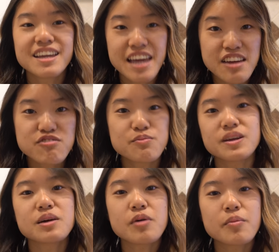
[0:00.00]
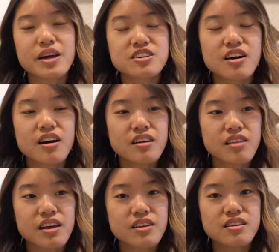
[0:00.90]
gave me about my dog,
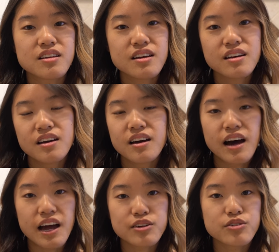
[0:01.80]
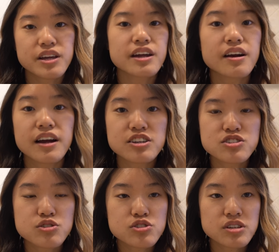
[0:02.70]
then I don't care. I
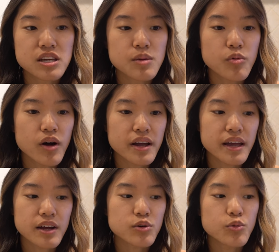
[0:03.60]
just usually keep walking. I